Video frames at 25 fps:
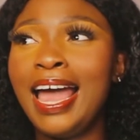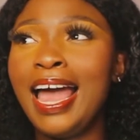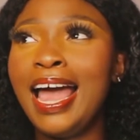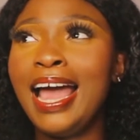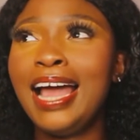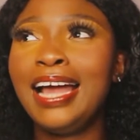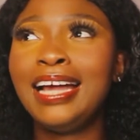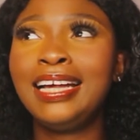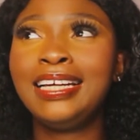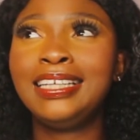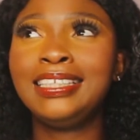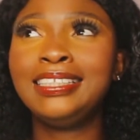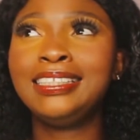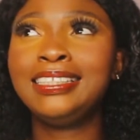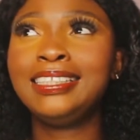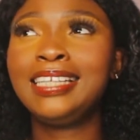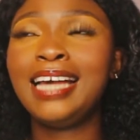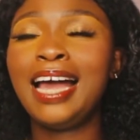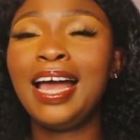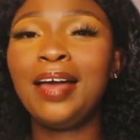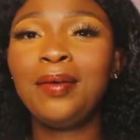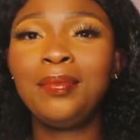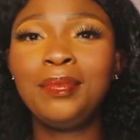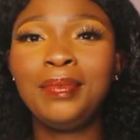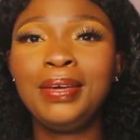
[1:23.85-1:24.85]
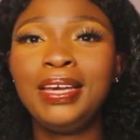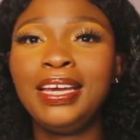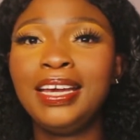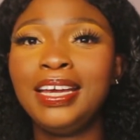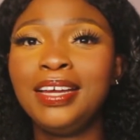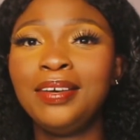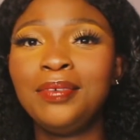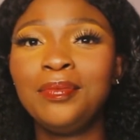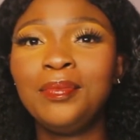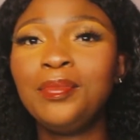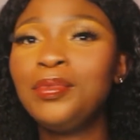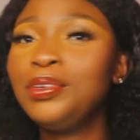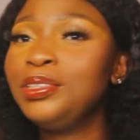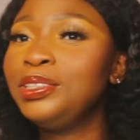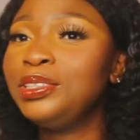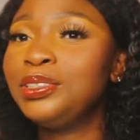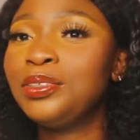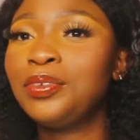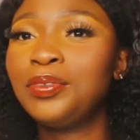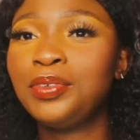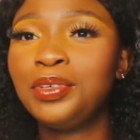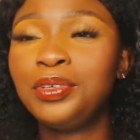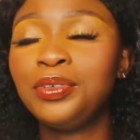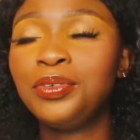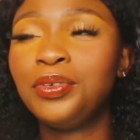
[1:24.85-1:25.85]
And I mean, most
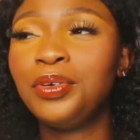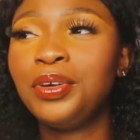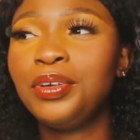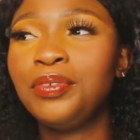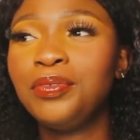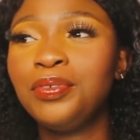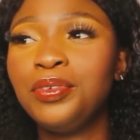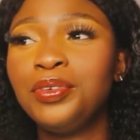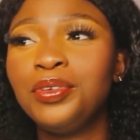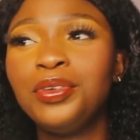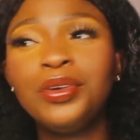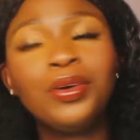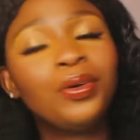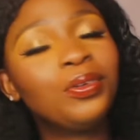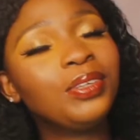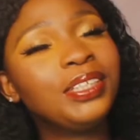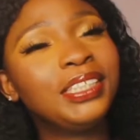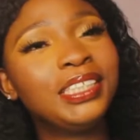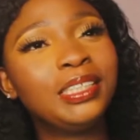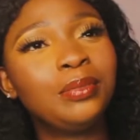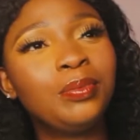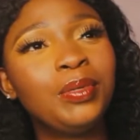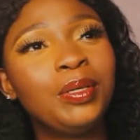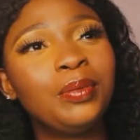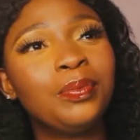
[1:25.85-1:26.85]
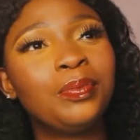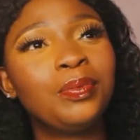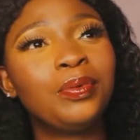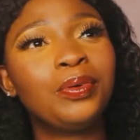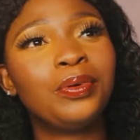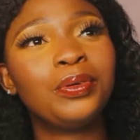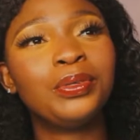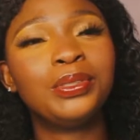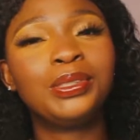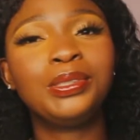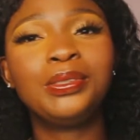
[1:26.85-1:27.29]
of you don't even know these people.